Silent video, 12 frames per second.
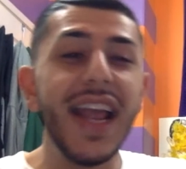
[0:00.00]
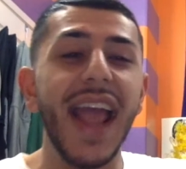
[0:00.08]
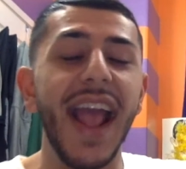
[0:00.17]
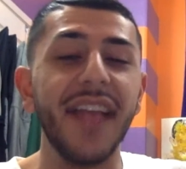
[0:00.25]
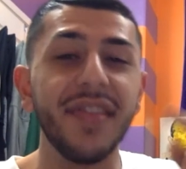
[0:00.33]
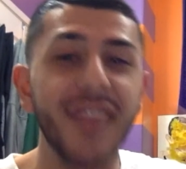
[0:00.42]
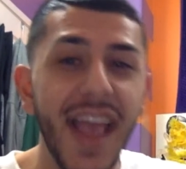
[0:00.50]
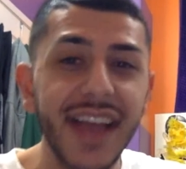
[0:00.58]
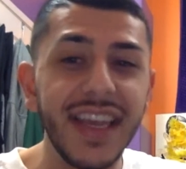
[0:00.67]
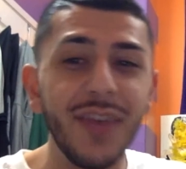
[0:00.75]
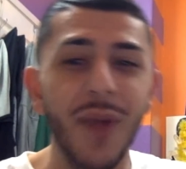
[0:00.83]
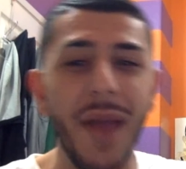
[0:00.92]
And then
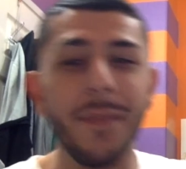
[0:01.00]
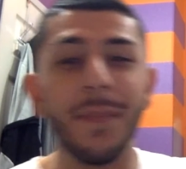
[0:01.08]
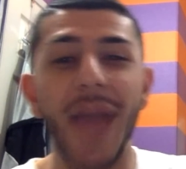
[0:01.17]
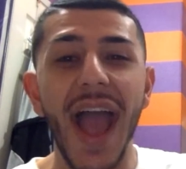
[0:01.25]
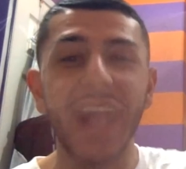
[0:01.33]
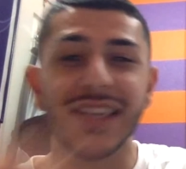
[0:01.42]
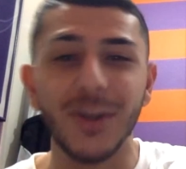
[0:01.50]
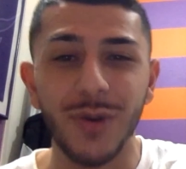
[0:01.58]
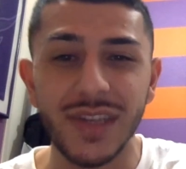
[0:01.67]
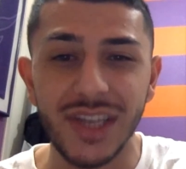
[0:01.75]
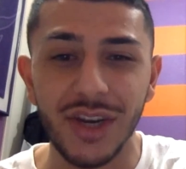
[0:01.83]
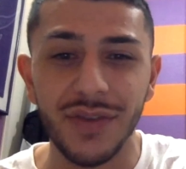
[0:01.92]
he went back to do
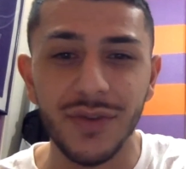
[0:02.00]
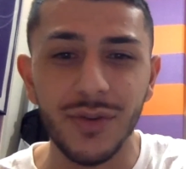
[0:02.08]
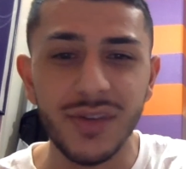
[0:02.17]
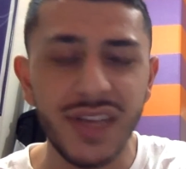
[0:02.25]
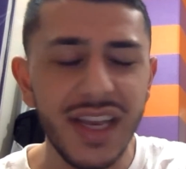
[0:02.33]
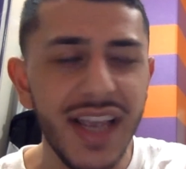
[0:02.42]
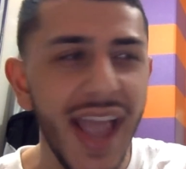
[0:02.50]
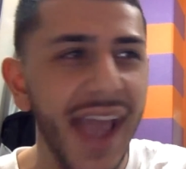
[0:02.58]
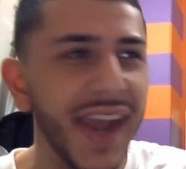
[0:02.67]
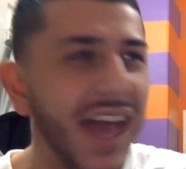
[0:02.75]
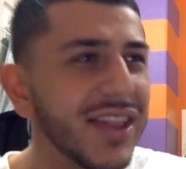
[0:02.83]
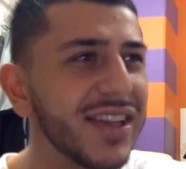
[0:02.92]
his interviews. And
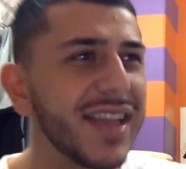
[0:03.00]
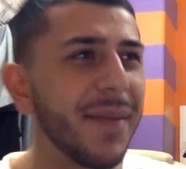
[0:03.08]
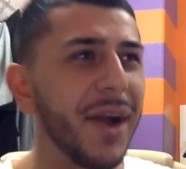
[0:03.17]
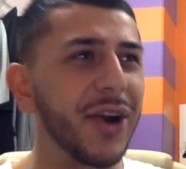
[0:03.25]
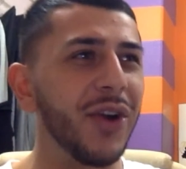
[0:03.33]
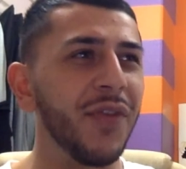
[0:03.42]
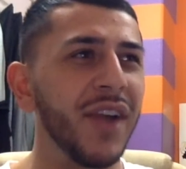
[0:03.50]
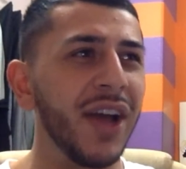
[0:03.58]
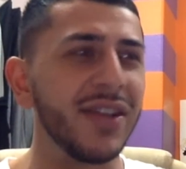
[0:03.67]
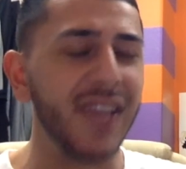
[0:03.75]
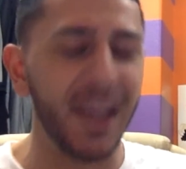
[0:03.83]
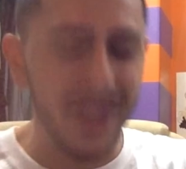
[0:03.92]
I looked at my girlfriend. I
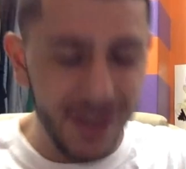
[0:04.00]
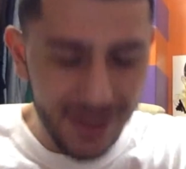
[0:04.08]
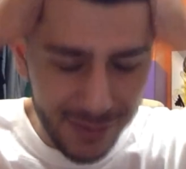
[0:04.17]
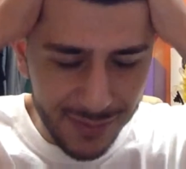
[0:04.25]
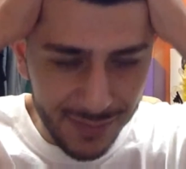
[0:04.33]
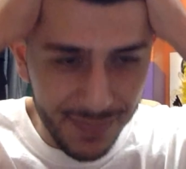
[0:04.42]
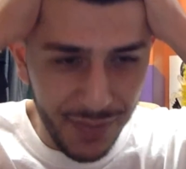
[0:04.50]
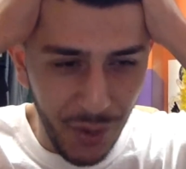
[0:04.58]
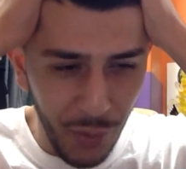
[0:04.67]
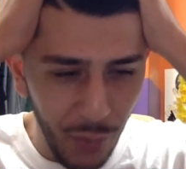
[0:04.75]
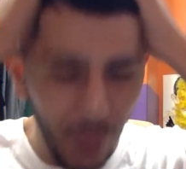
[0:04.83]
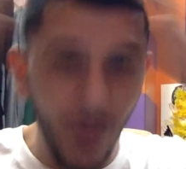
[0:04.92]
was like,
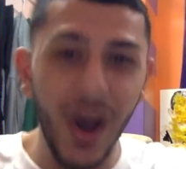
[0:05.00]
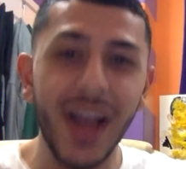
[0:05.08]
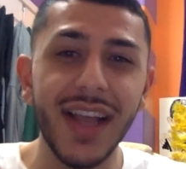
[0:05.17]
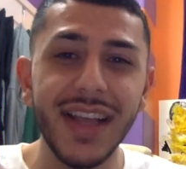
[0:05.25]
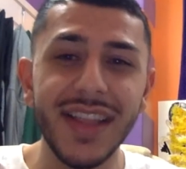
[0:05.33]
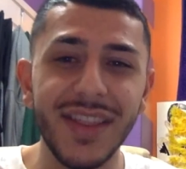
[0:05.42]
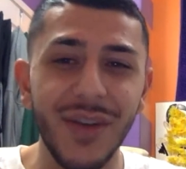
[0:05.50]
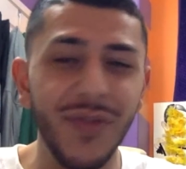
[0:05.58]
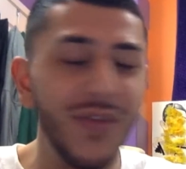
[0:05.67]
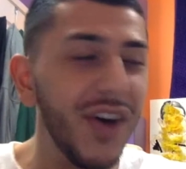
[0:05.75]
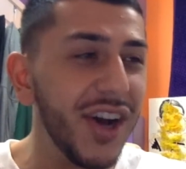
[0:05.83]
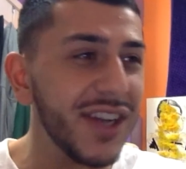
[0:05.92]
what the
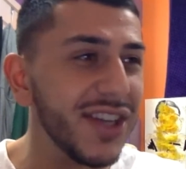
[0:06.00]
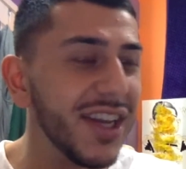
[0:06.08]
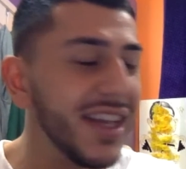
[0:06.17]
fuck?